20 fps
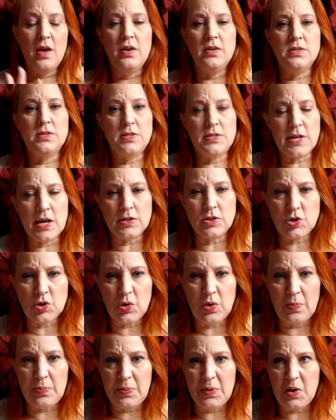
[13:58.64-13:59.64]

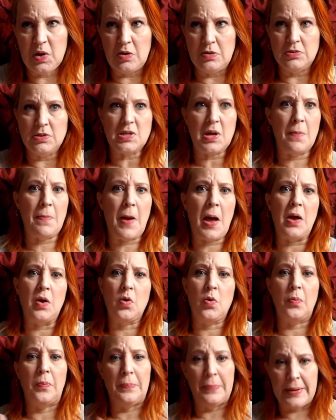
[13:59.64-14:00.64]
sexual abuse, about
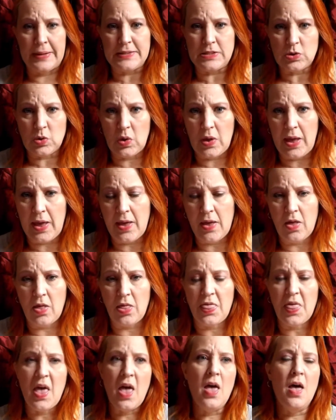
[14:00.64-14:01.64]
her mental
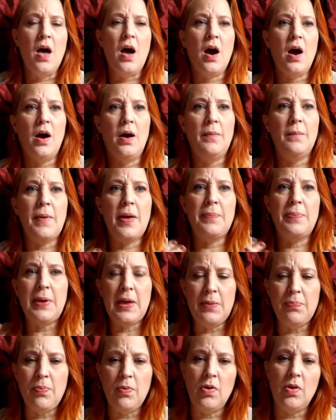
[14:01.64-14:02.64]
health, um,
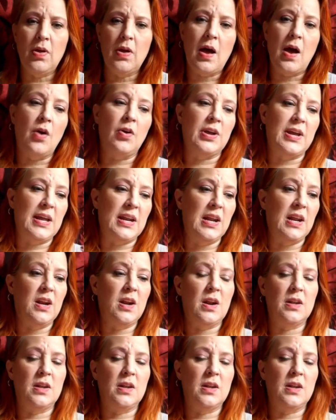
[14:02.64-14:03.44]
people are getting